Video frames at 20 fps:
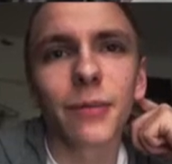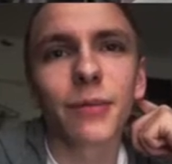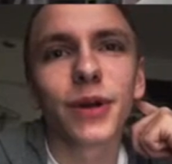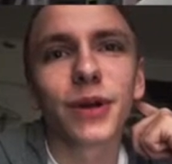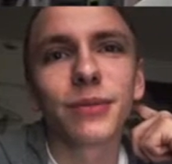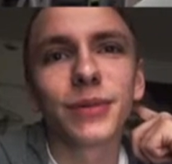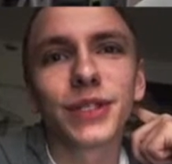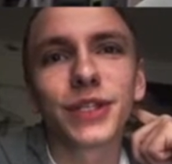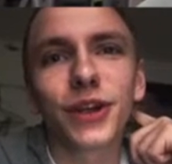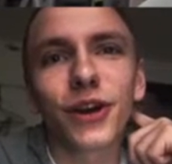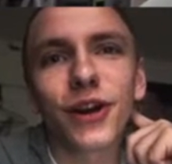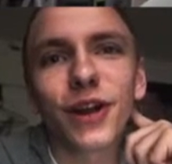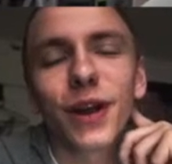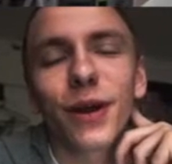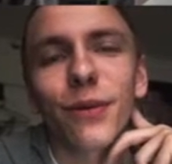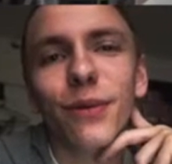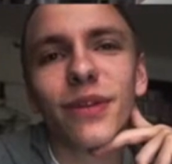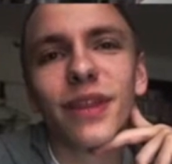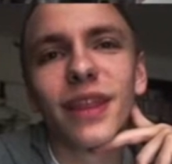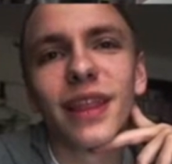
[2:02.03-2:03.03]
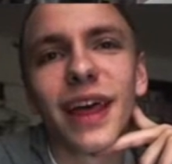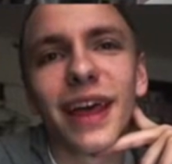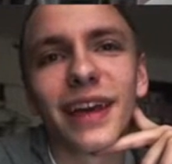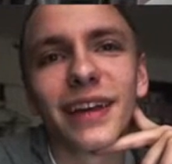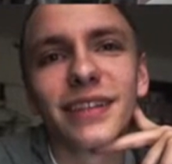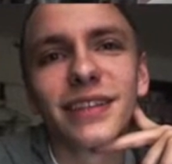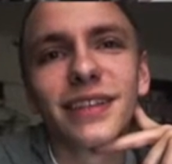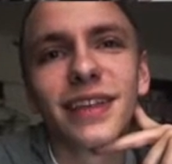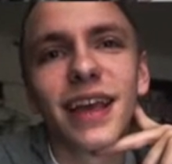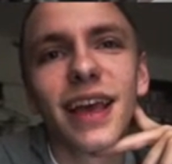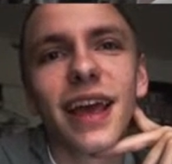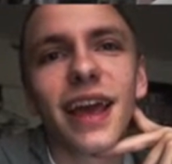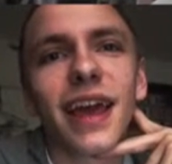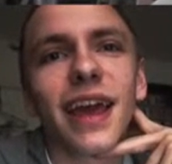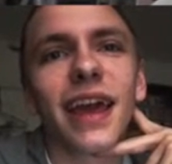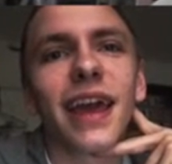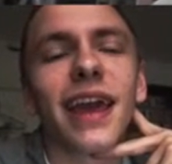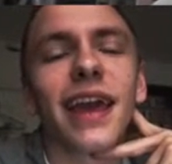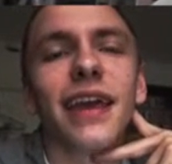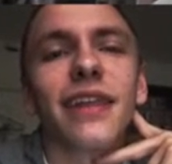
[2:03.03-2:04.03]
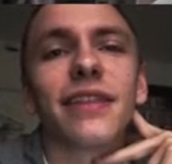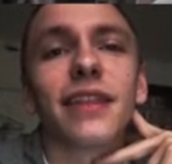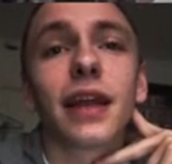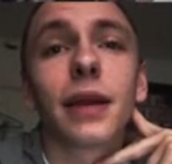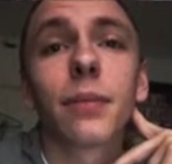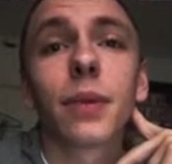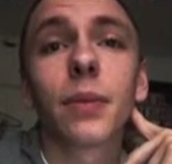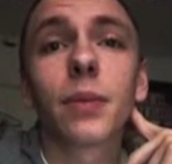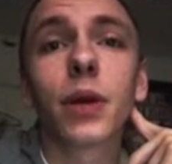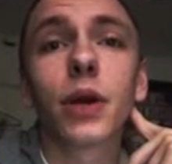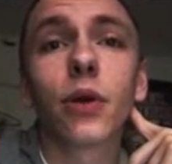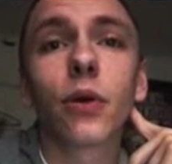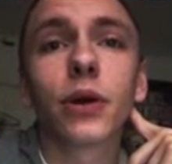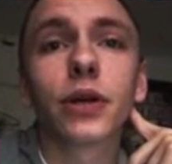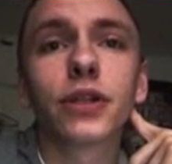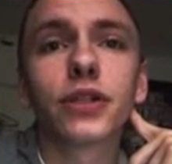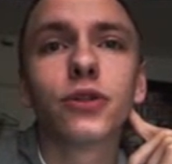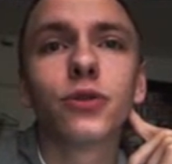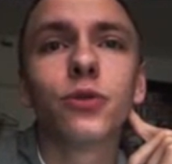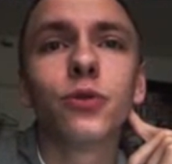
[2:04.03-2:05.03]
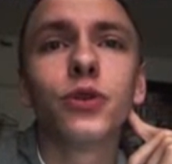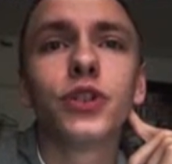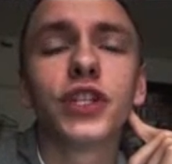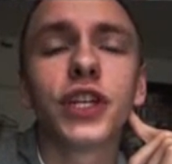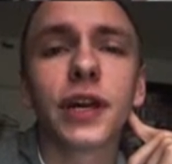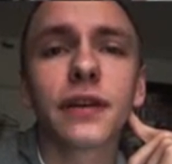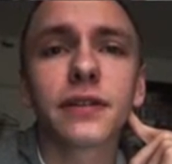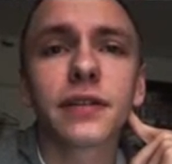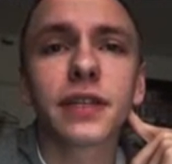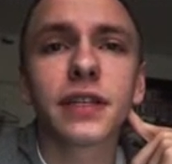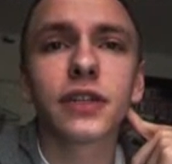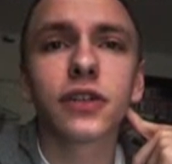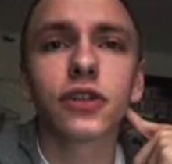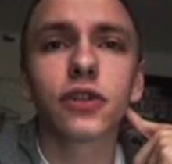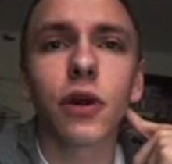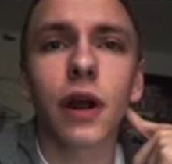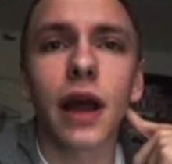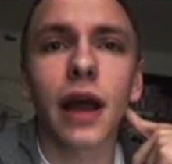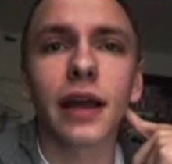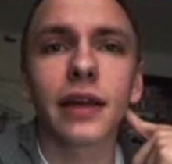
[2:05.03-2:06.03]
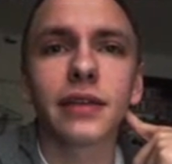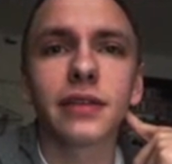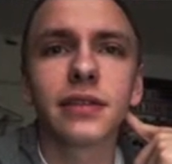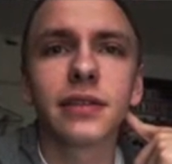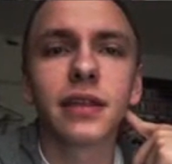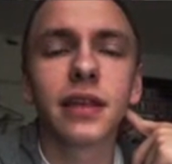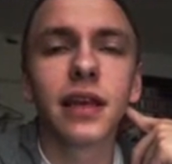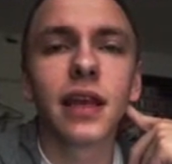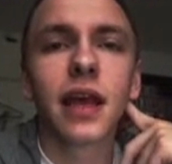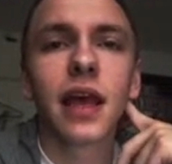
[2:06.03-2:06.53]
I'm going to be starting out with legs, and then I'm going to be going to chest and tries.